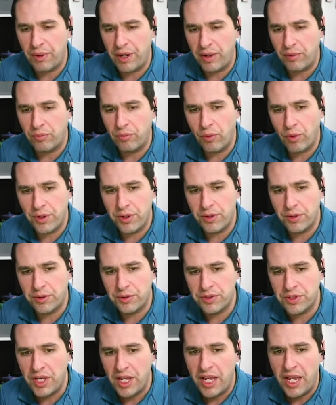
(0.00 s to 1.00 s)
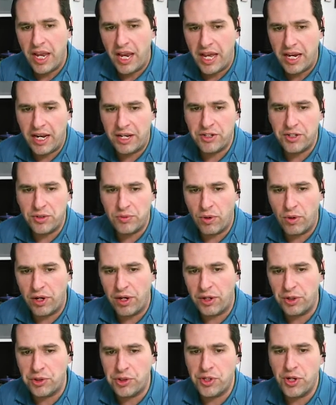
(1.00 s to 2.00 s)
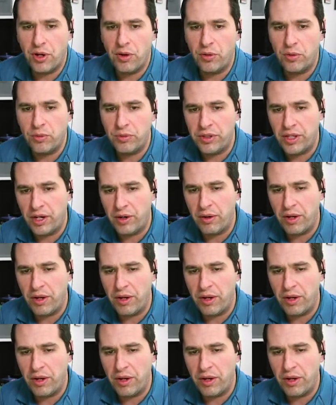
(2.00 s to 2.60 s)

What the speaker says: by Reuters. And I just wanted to show,